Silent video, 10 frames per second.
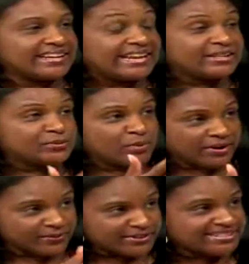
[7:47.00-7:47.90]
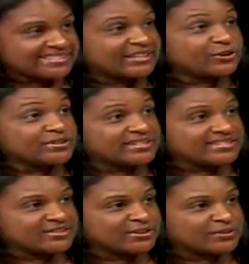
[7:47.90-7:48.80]
at Haynes Park, which is in your
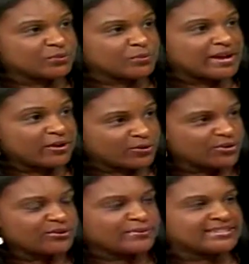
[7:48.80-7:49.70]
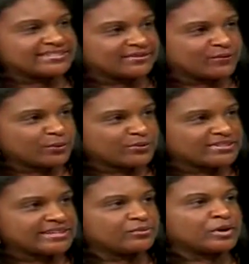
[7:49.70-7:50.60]
district, That's where my right. uncle was the former
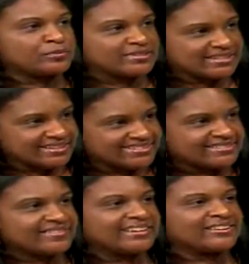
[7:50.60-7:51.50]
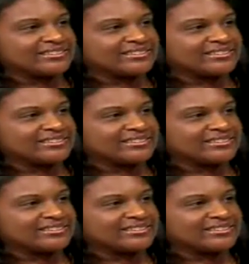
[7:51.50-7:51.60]
state representative there.